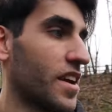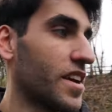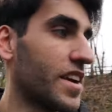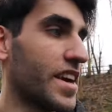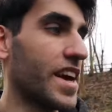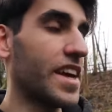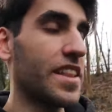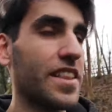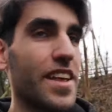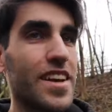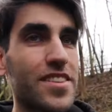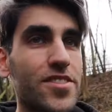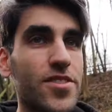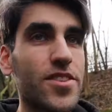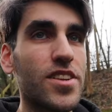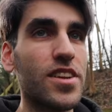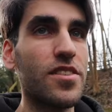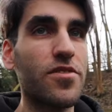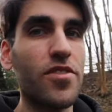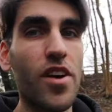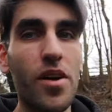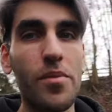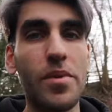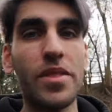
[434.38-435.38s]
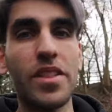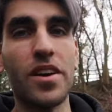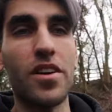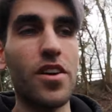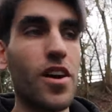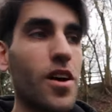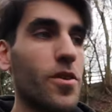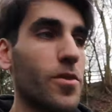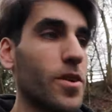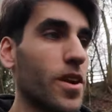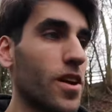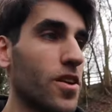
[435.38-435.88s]
again, that's only if I'm in the
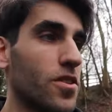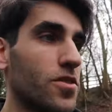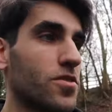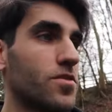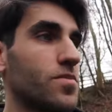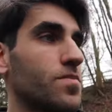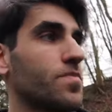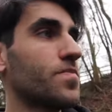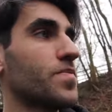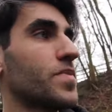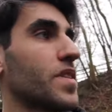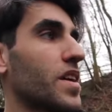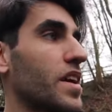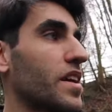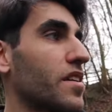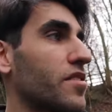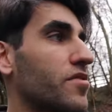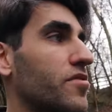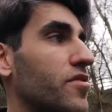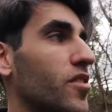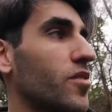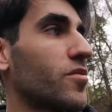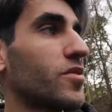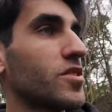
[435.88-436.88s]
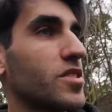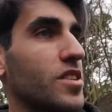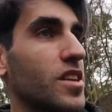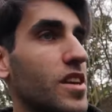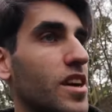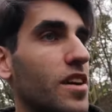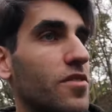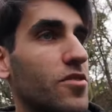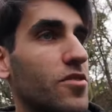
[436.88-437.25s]
car alone. If obviously